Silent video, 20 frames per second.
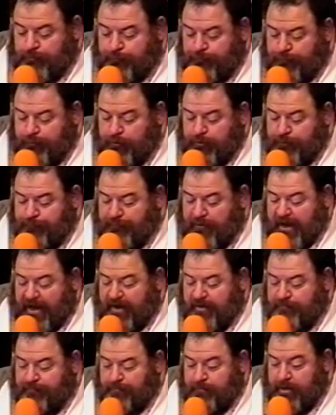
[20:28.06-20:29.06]
verse
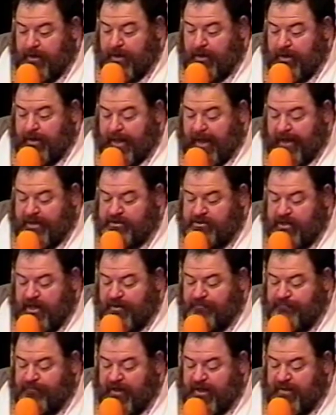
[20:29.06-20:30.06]
5. Acts
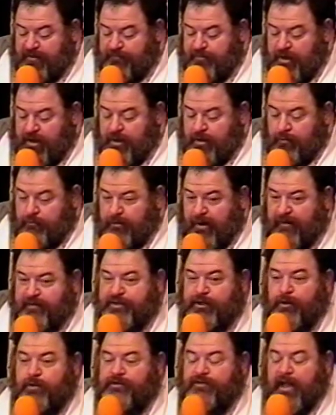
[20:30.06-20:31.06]
9 5.
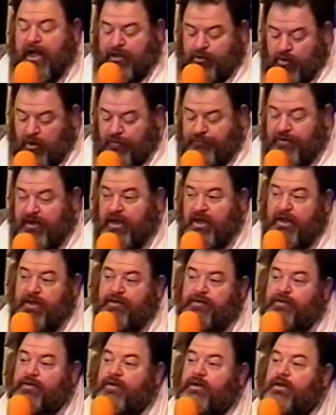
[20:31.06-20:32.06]
Rasho's knocked off
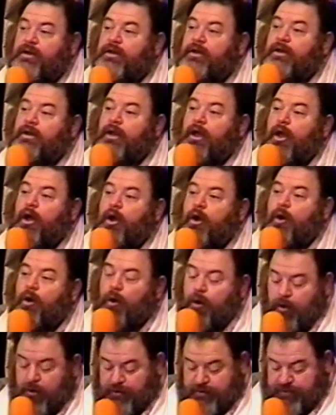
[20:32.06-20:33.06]
his
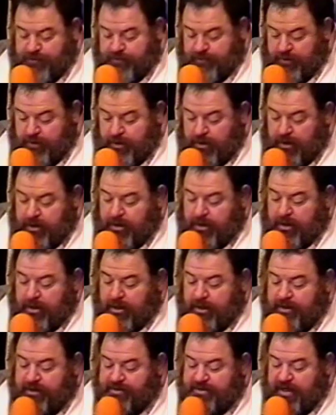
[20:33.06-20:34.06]
horse.
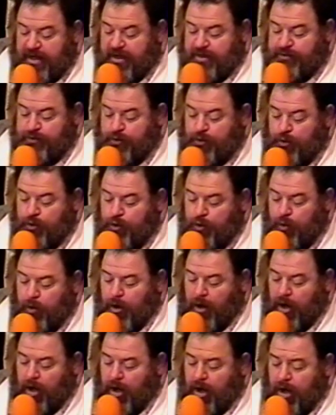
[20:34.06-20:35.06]
He says,
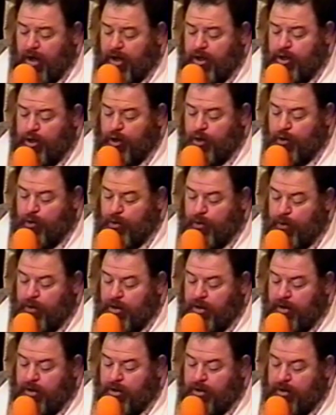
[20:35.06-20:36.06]
Who are
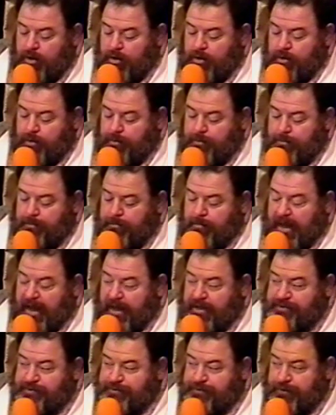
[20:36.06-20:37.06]
you,
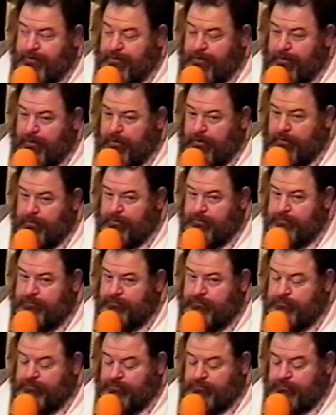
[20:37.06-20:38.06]
master?
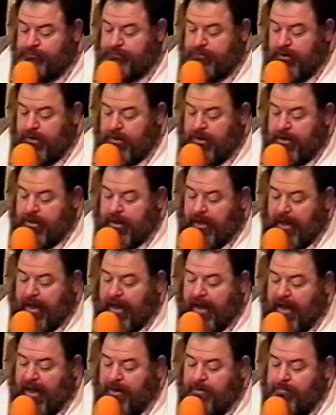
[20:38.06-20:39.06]

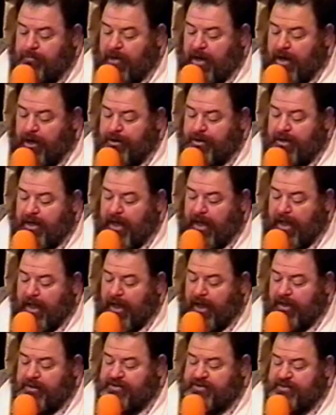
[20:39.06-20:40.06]
And
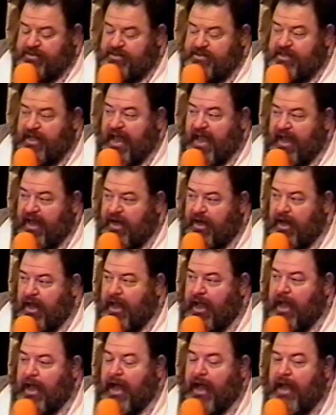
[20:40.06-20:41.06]
Maria said,
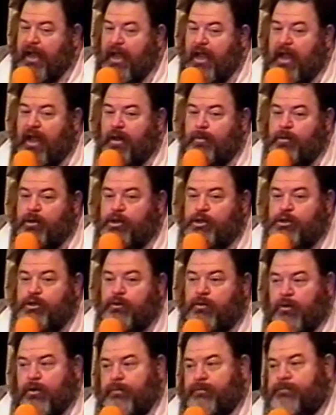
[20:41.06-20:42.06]
I am
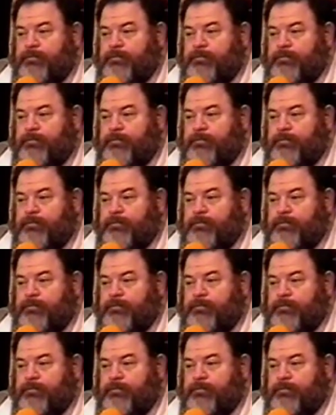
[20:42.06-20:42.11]
Yeshua.